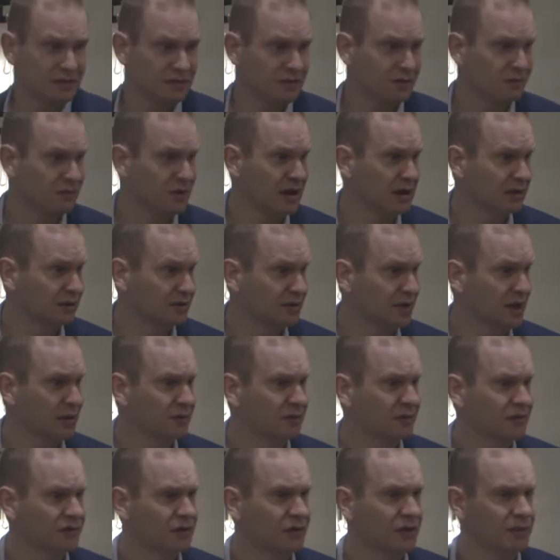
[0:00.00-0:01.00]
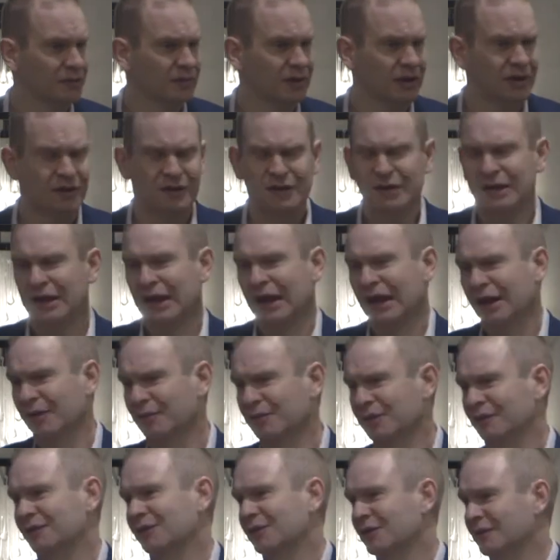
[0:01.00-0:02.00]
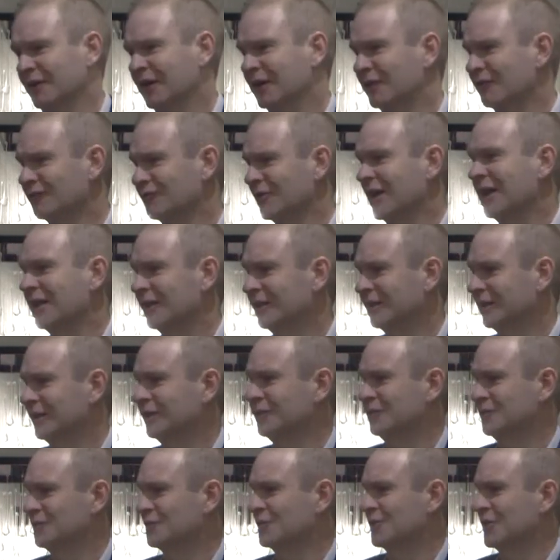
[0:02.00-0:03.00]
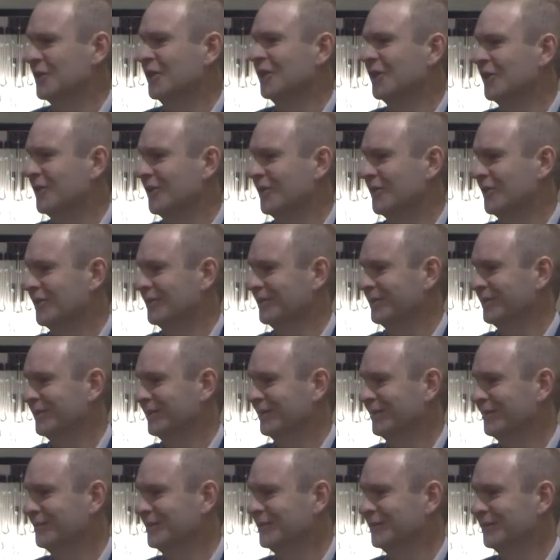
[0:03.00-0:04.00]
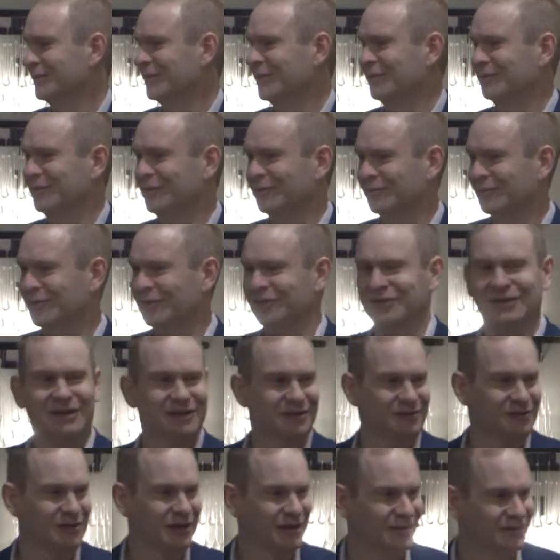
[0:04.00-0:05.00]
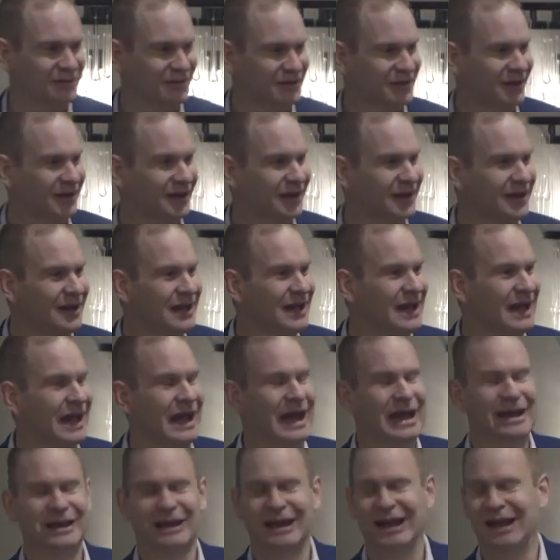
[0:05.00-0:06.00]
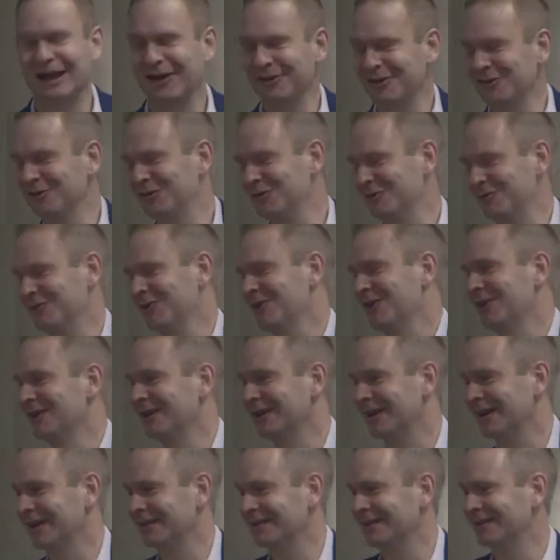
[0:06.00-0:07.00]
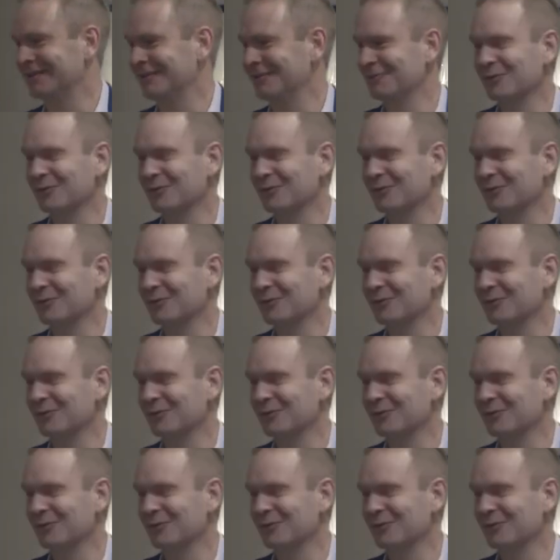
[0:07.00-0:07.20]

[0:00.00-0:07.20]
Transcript: is the rattle coming from? Now, how many of you have had a rattle in your car? How many have recently had a rattle in your car? And how did you find it? Did